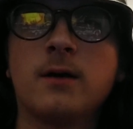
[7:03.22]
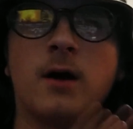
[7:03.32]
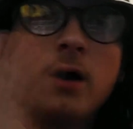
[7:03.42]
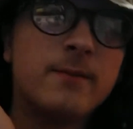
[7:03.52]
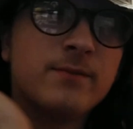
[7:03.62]

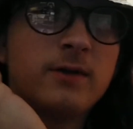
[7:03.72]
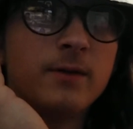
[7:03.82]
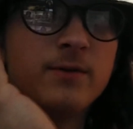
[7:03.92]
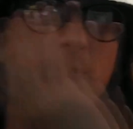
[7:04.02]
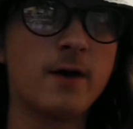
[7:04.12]

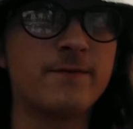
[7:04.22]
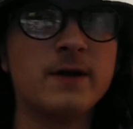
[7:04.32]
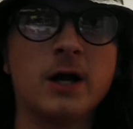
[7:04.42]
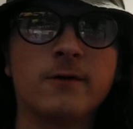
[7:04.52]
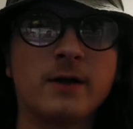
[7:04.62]
some stuff
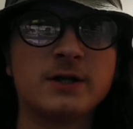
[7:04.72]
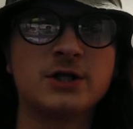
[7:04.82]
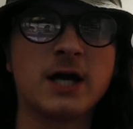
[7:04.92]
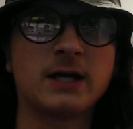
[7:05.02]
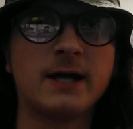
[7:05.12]
there,
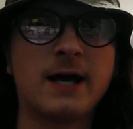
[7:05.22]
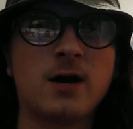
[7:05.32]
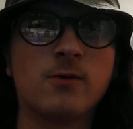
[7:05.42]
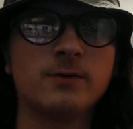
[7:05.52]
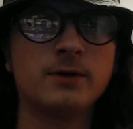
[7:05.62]
check it
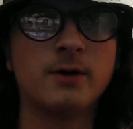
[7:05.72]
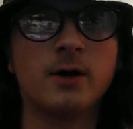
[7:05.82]
out,